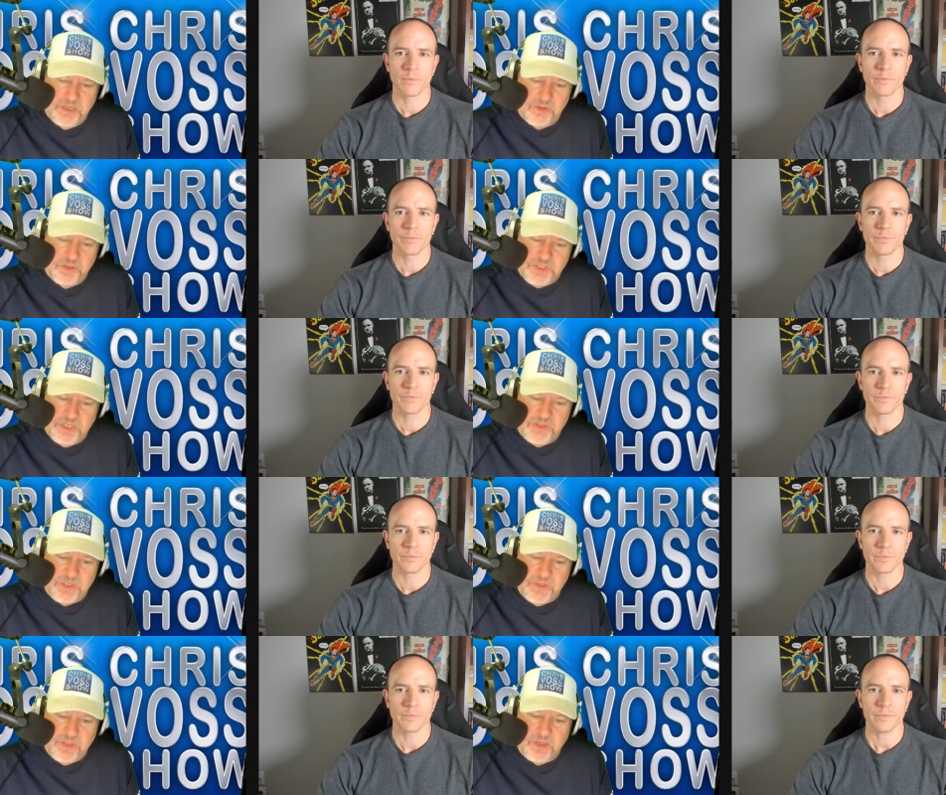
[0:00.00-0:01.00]
Speaker 1: or the Gen
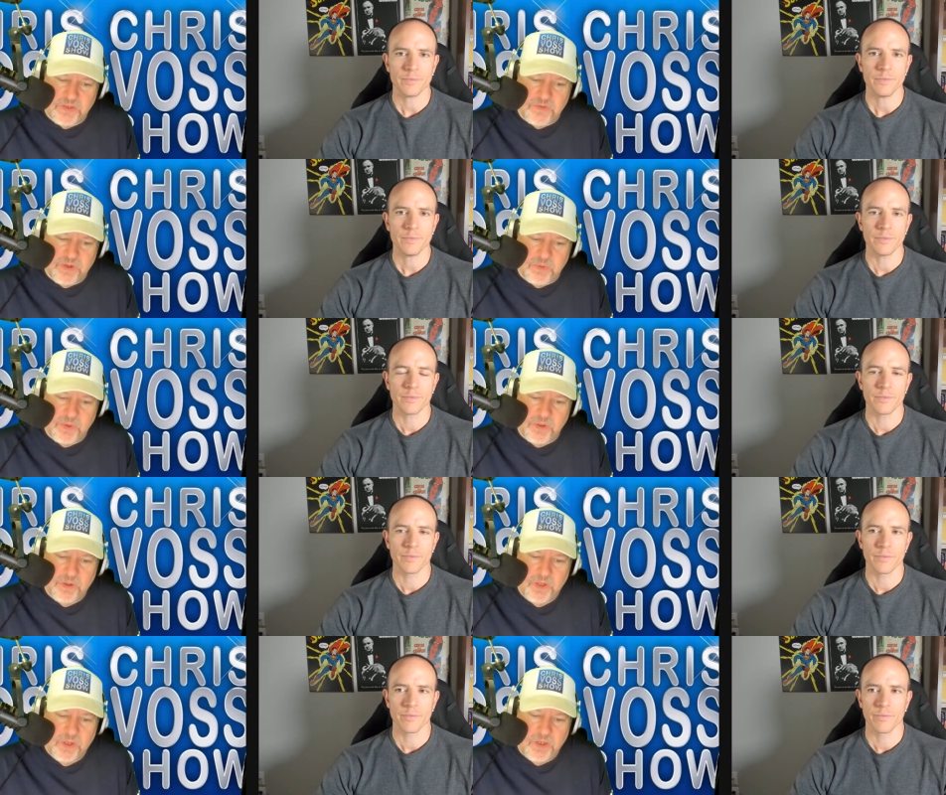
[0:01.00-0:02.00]
Z thing is very
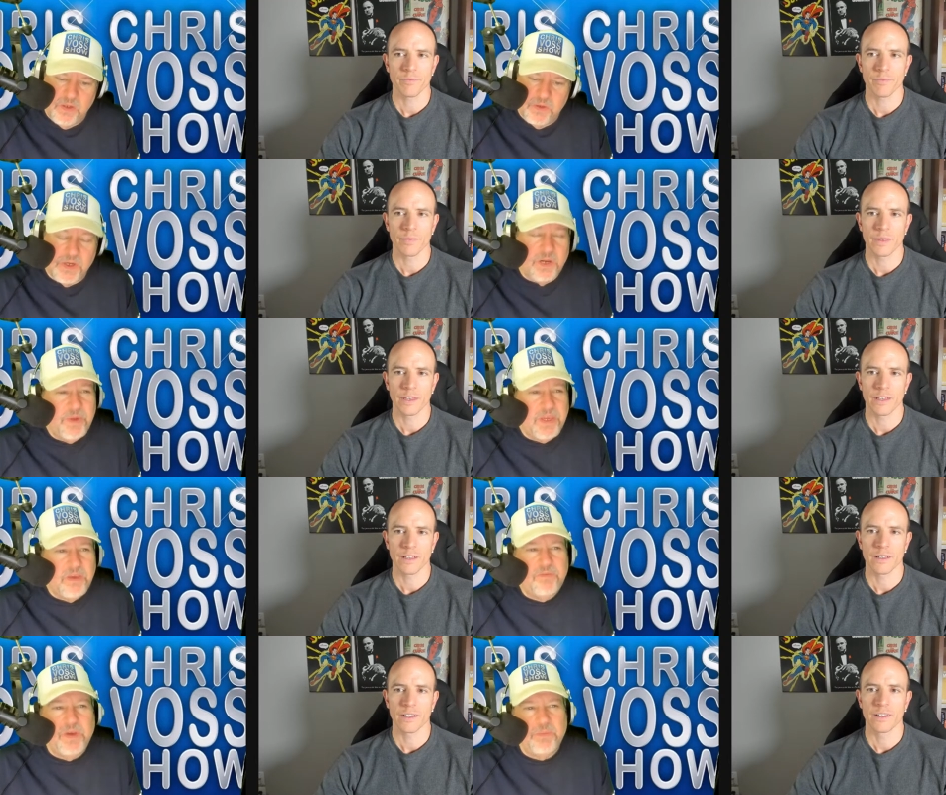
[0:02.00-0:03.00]
real. You know, they're not
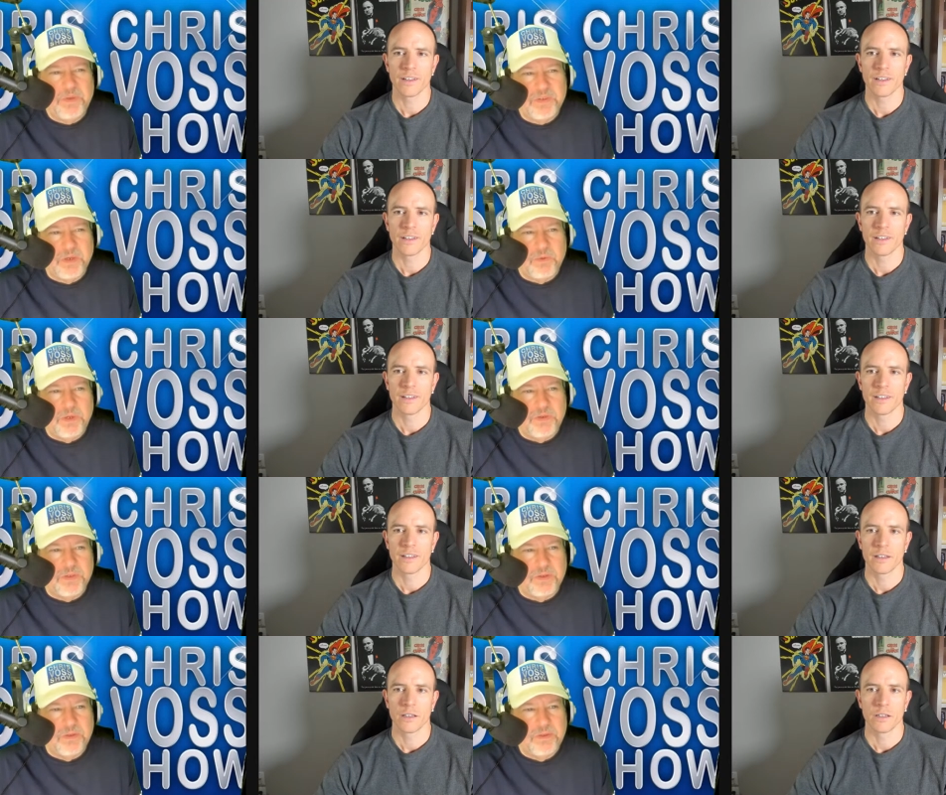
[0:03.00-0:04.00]
making families like we
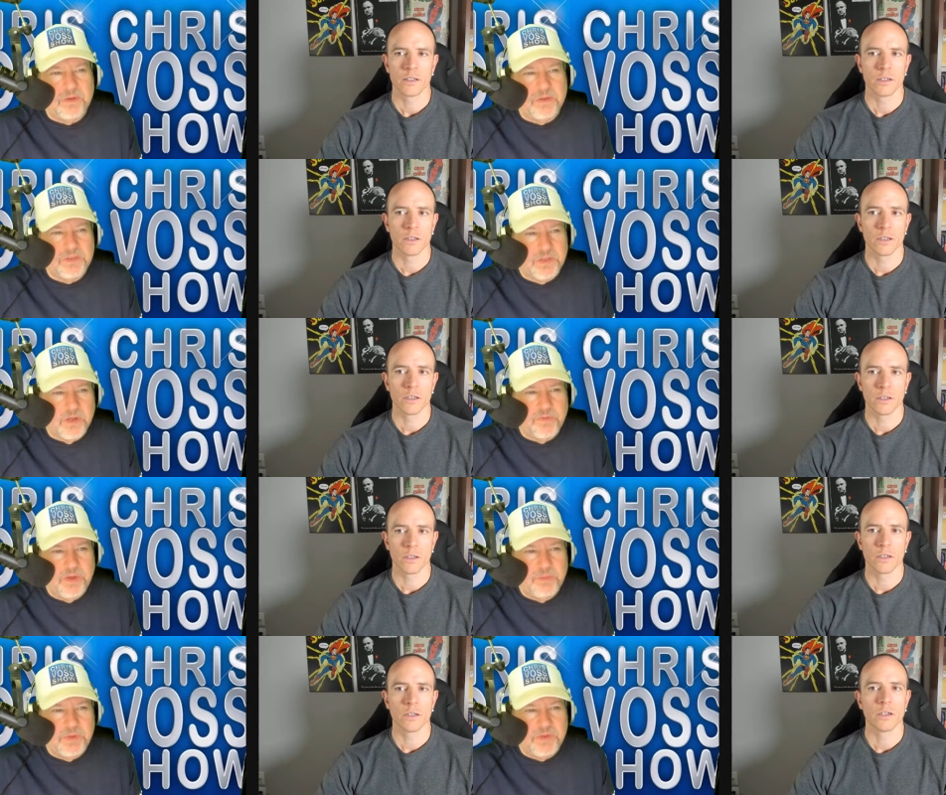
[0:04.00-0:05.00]
used to. They're not starting
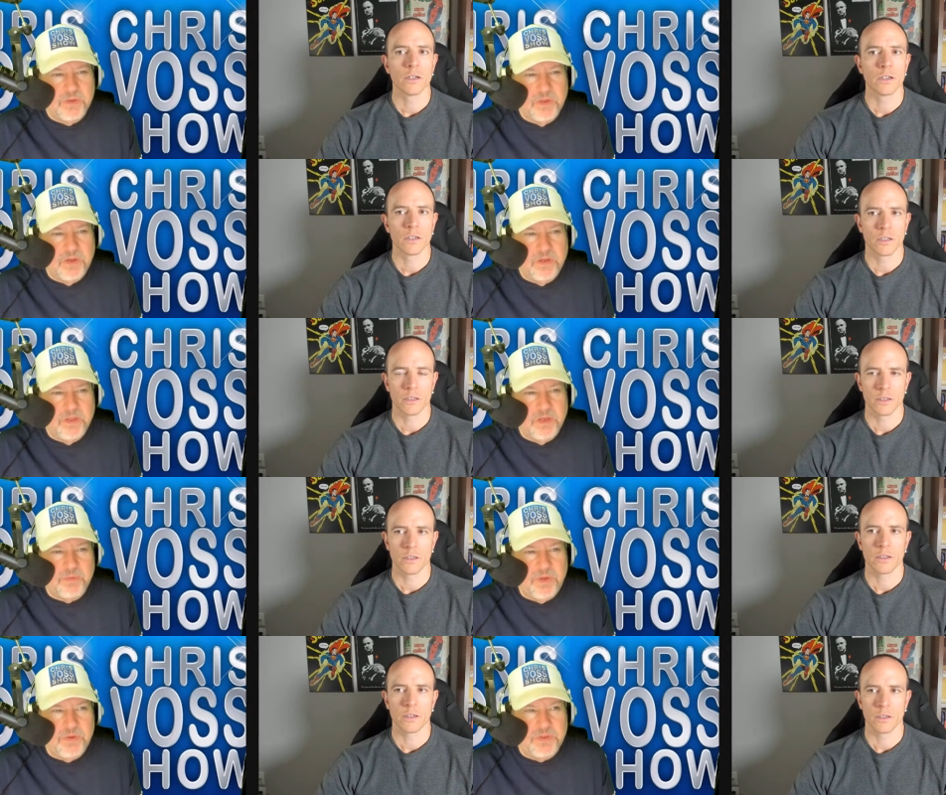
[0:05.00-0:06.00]
families early on
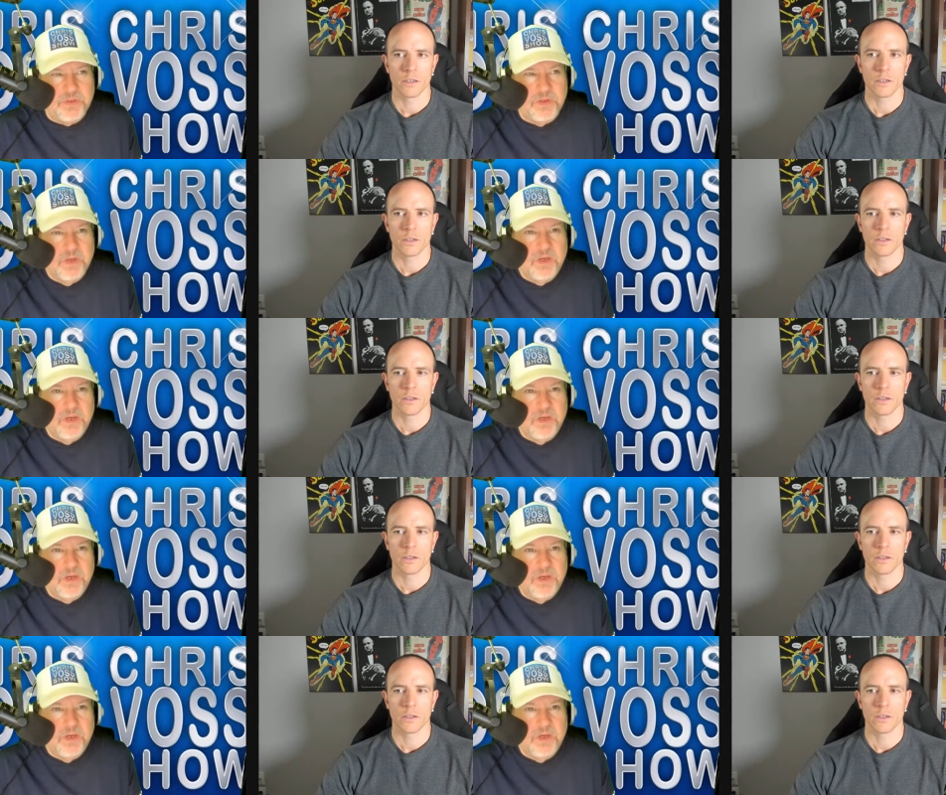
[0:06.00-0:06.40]
like we used to.